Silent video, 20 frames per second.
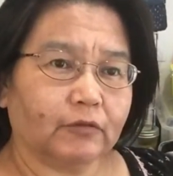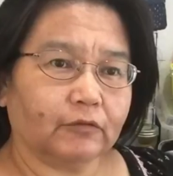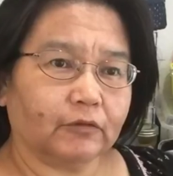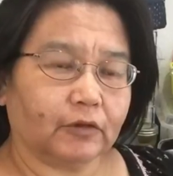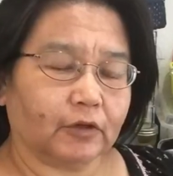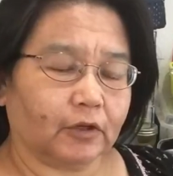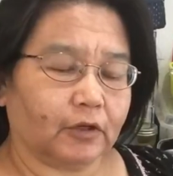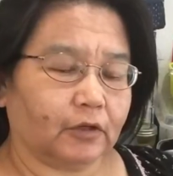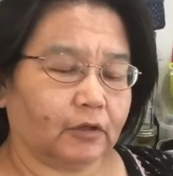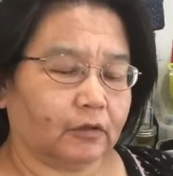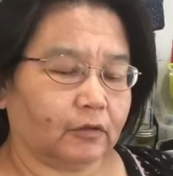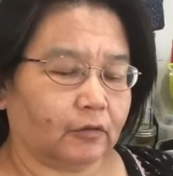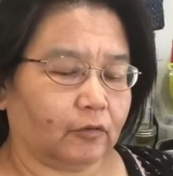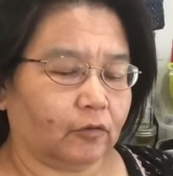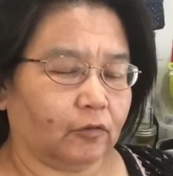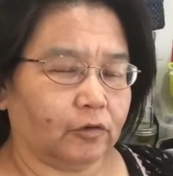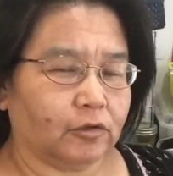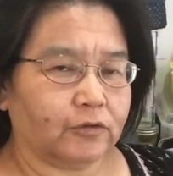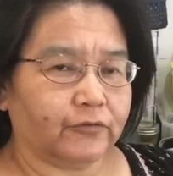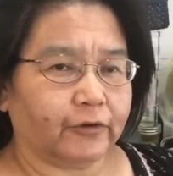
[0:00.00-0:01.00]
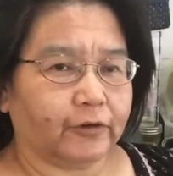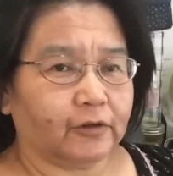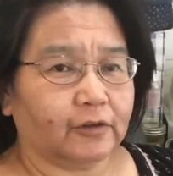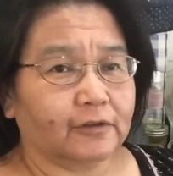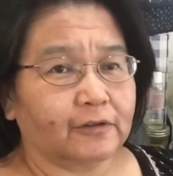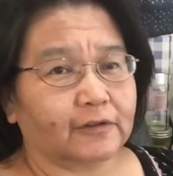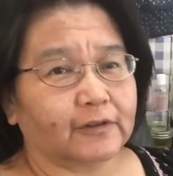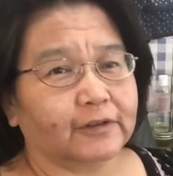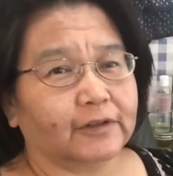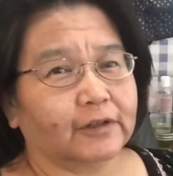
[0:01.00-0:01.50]
Got an orange
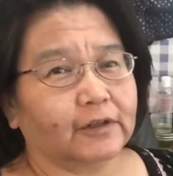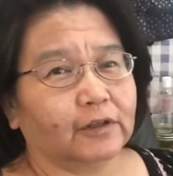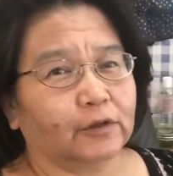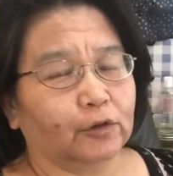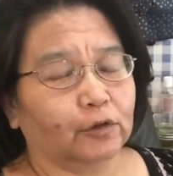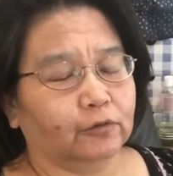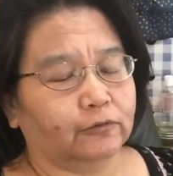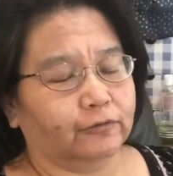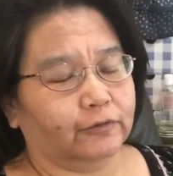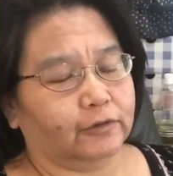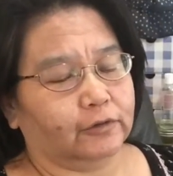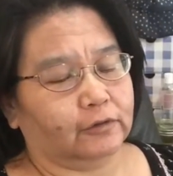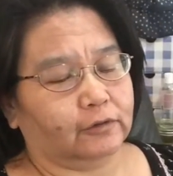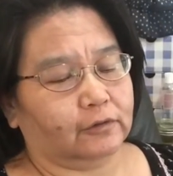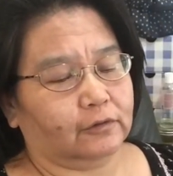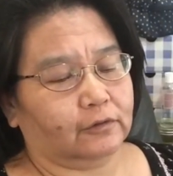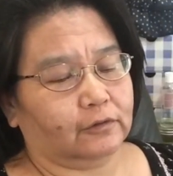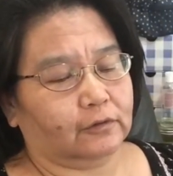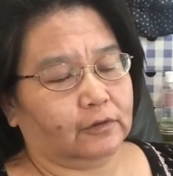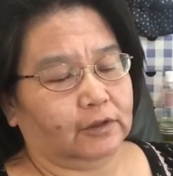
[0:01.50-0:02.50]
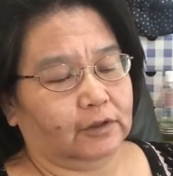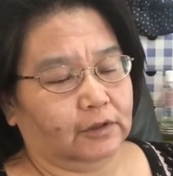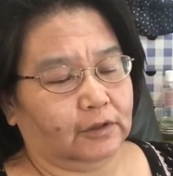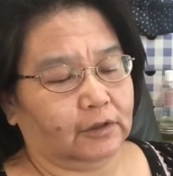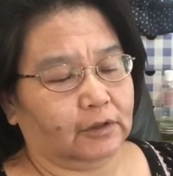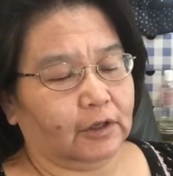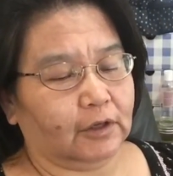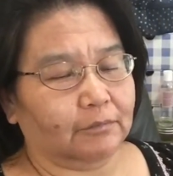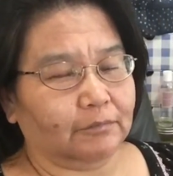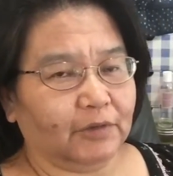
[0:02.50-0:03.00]
fox and a yellow fox,
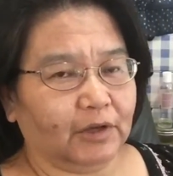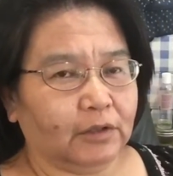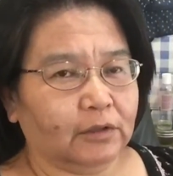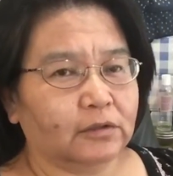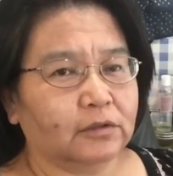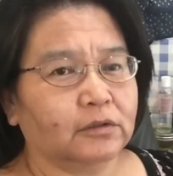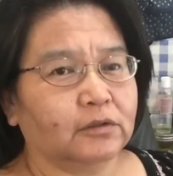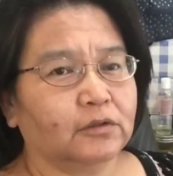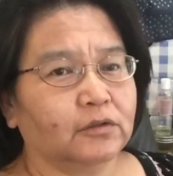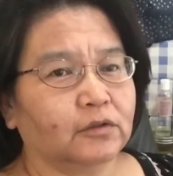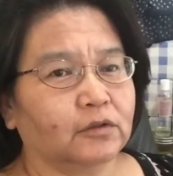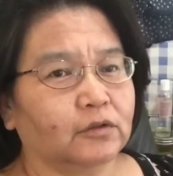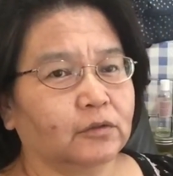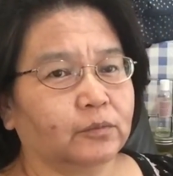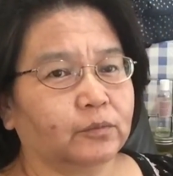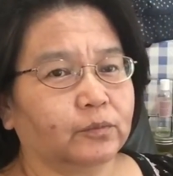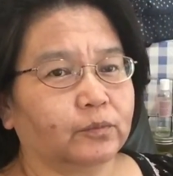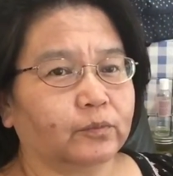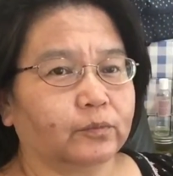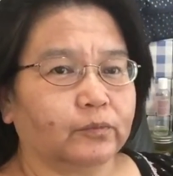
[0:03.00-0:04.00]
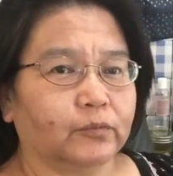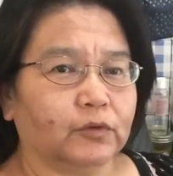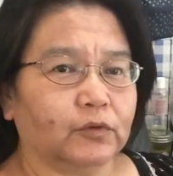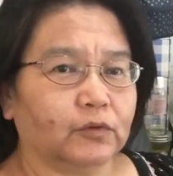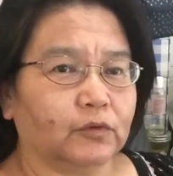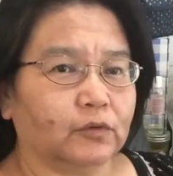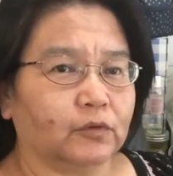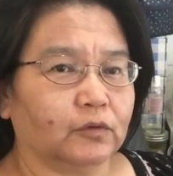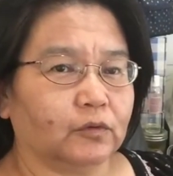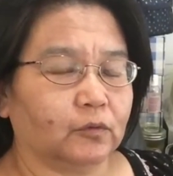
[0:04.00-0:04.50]
and I meant to
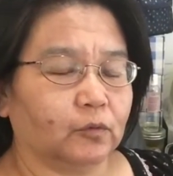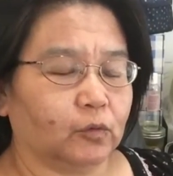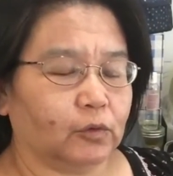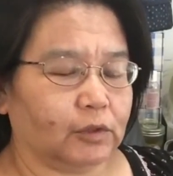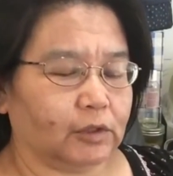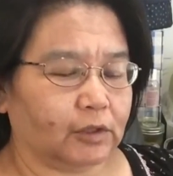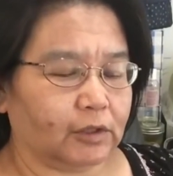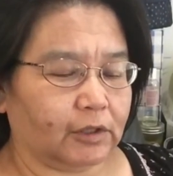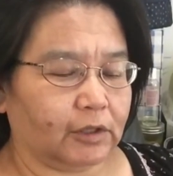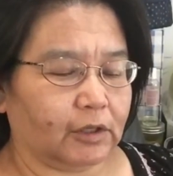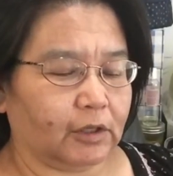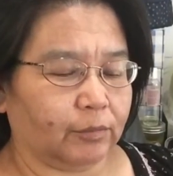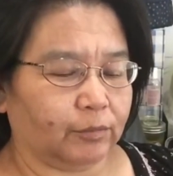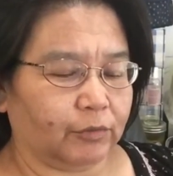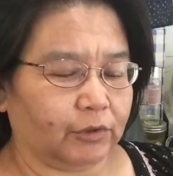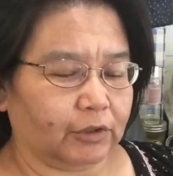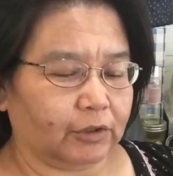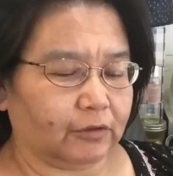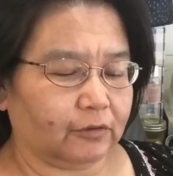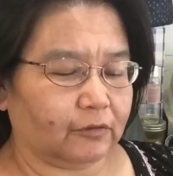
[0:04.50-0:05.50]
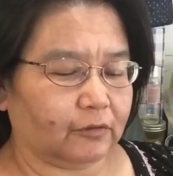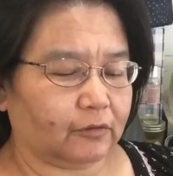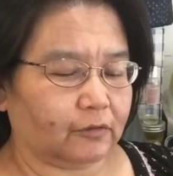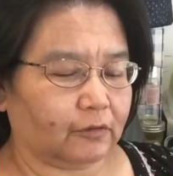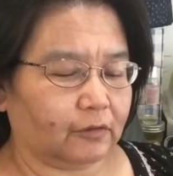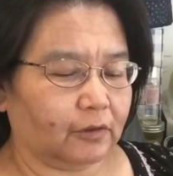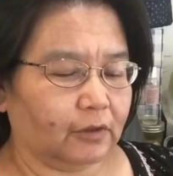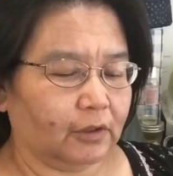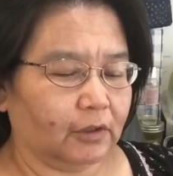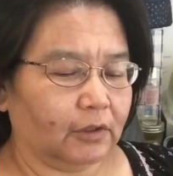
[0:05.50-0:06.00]
do weekly updates
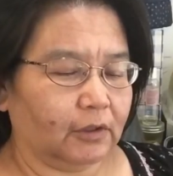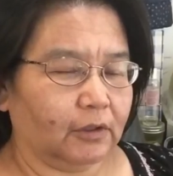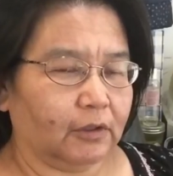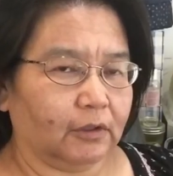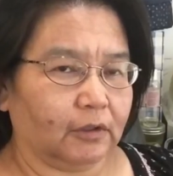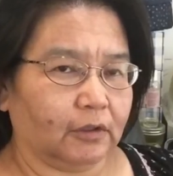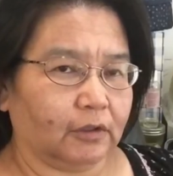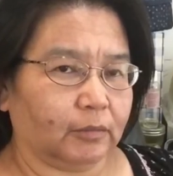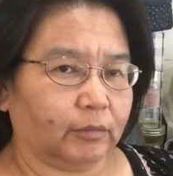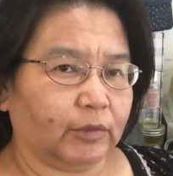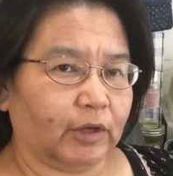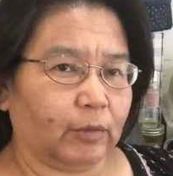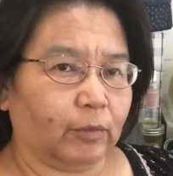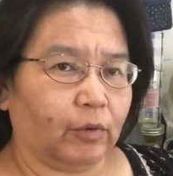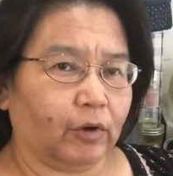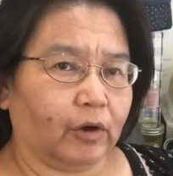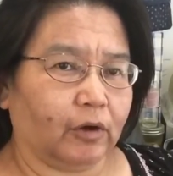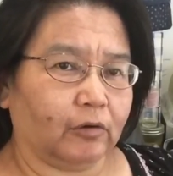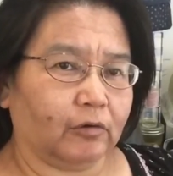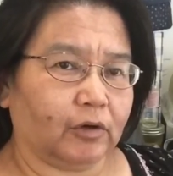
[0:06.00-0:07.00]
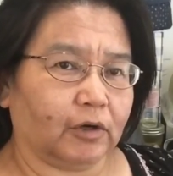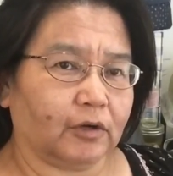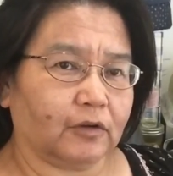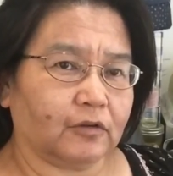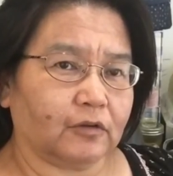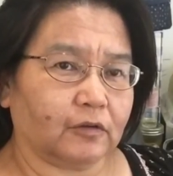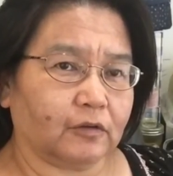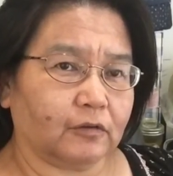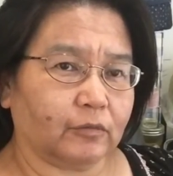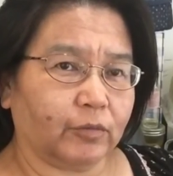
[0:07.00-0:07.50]
on my
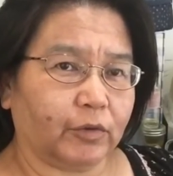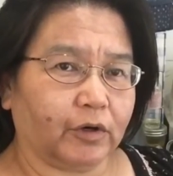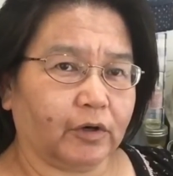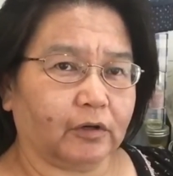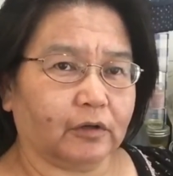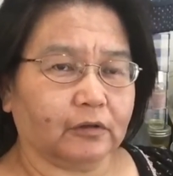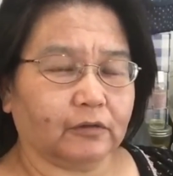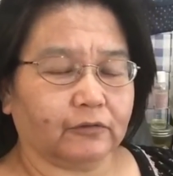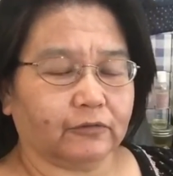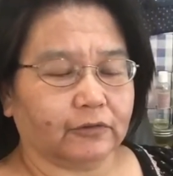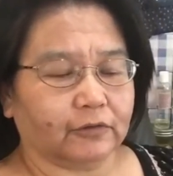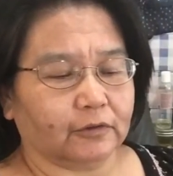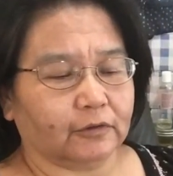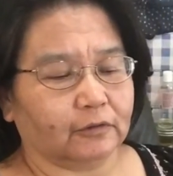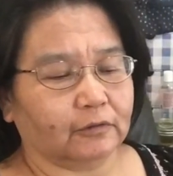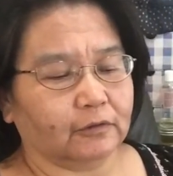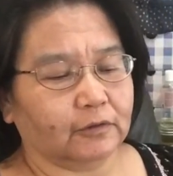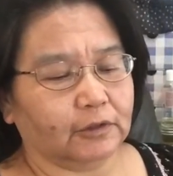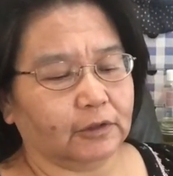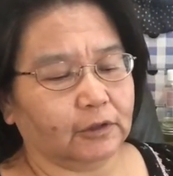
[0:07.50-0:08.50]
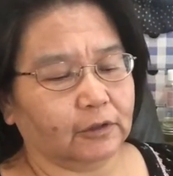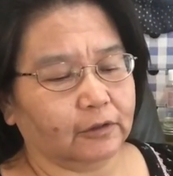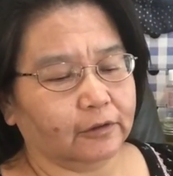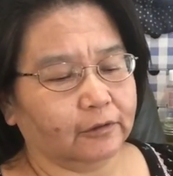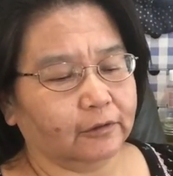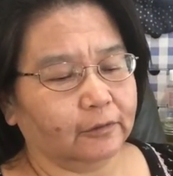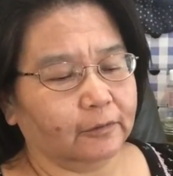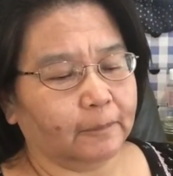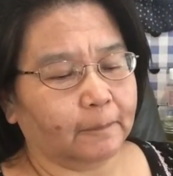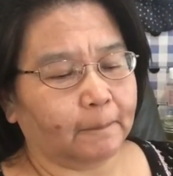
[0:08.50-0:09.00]
progress as part of a knit-along